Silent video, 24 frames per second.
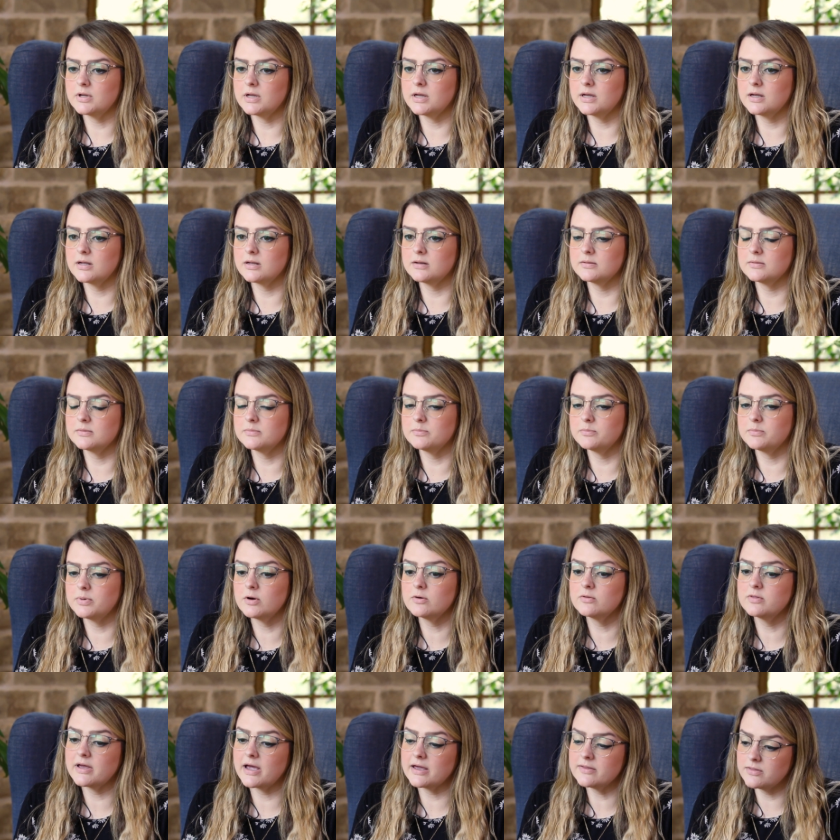and
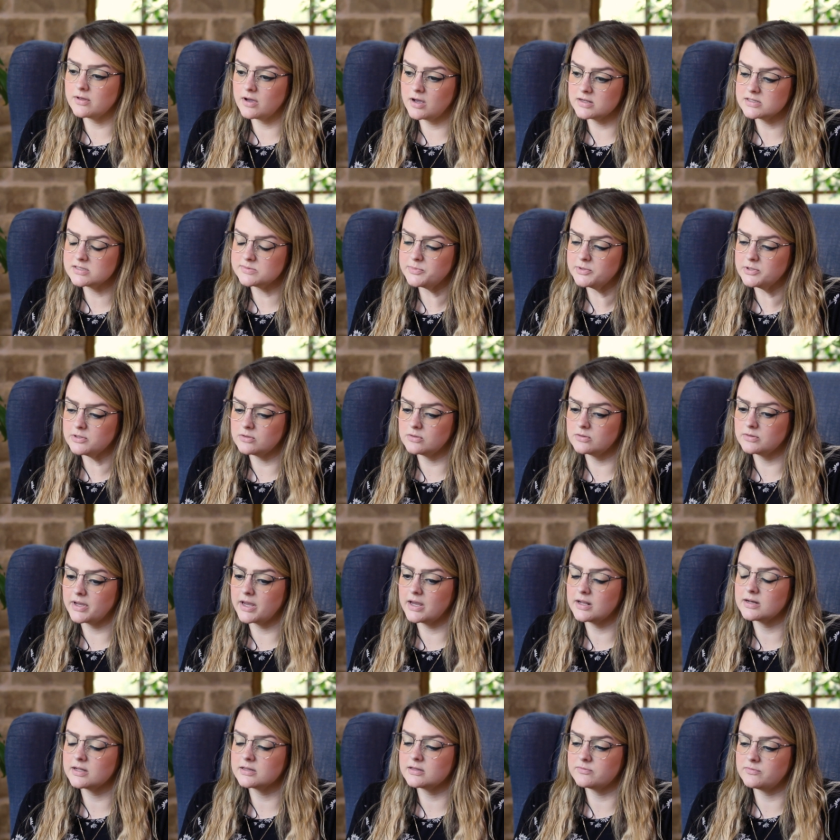both at the hospital
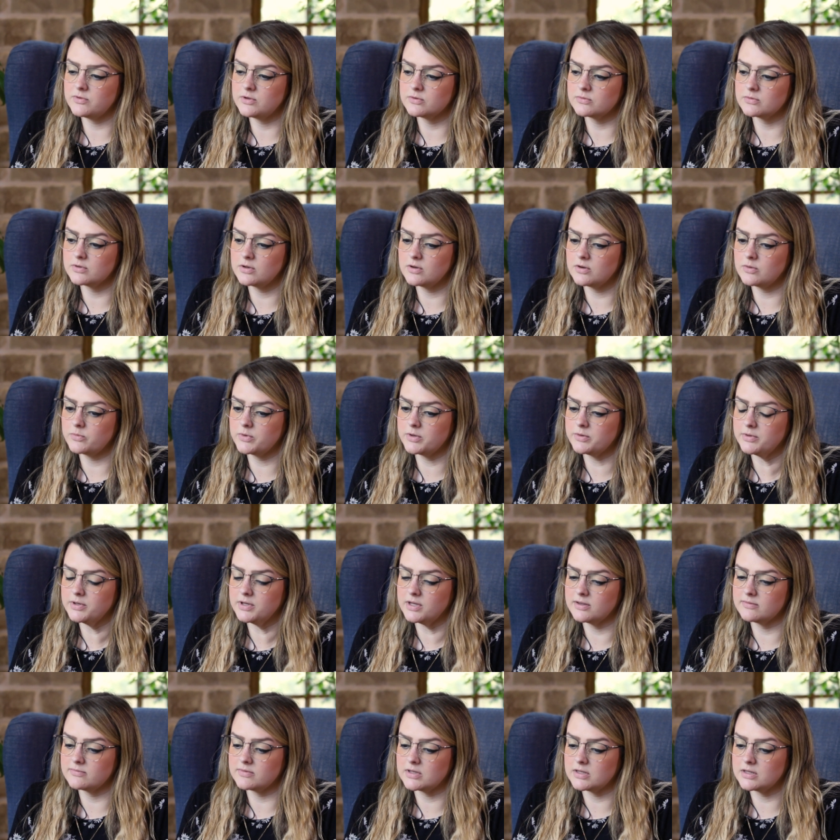and at the funeral home we were
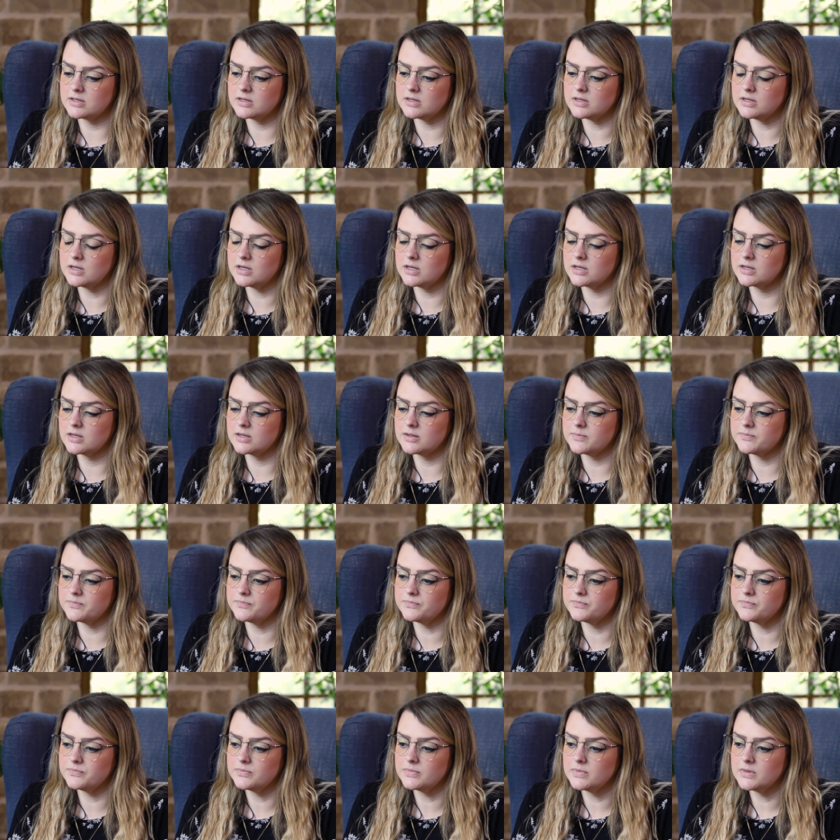given
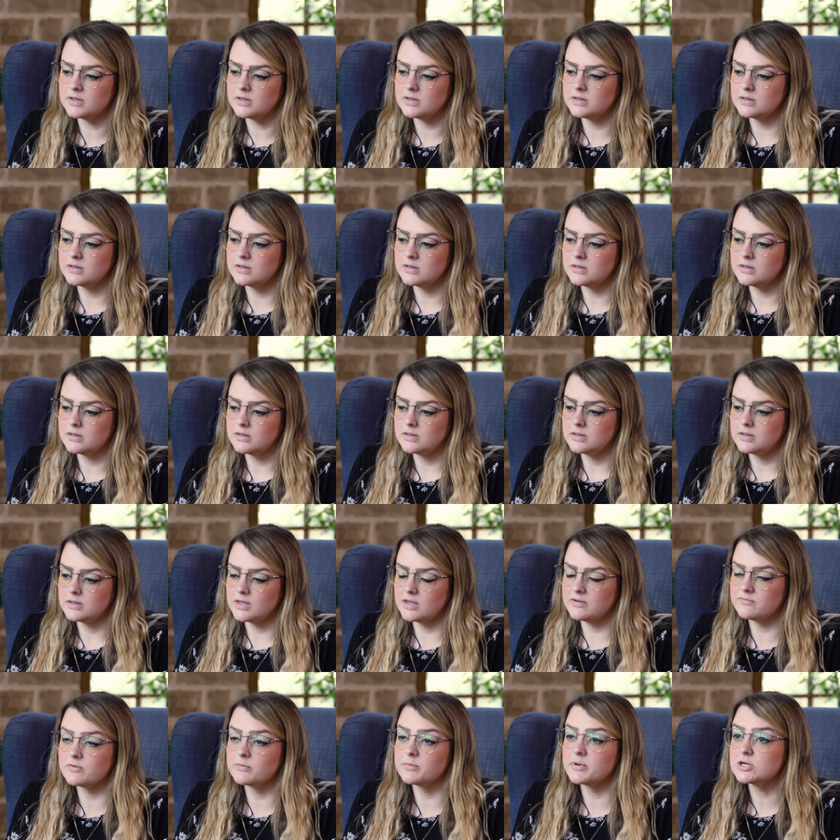um,
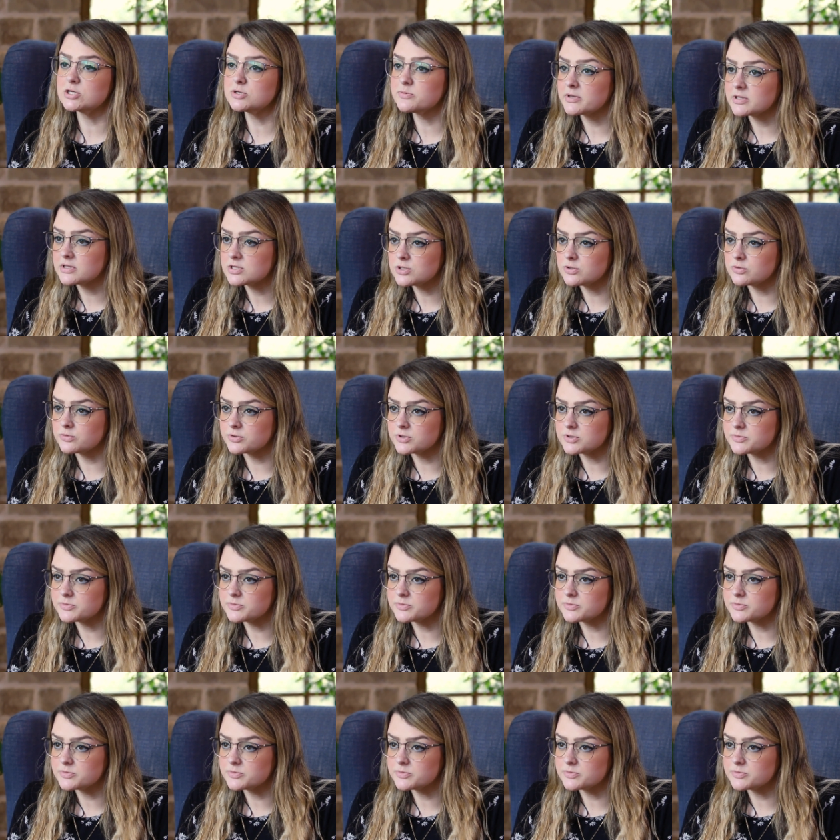information about the Children's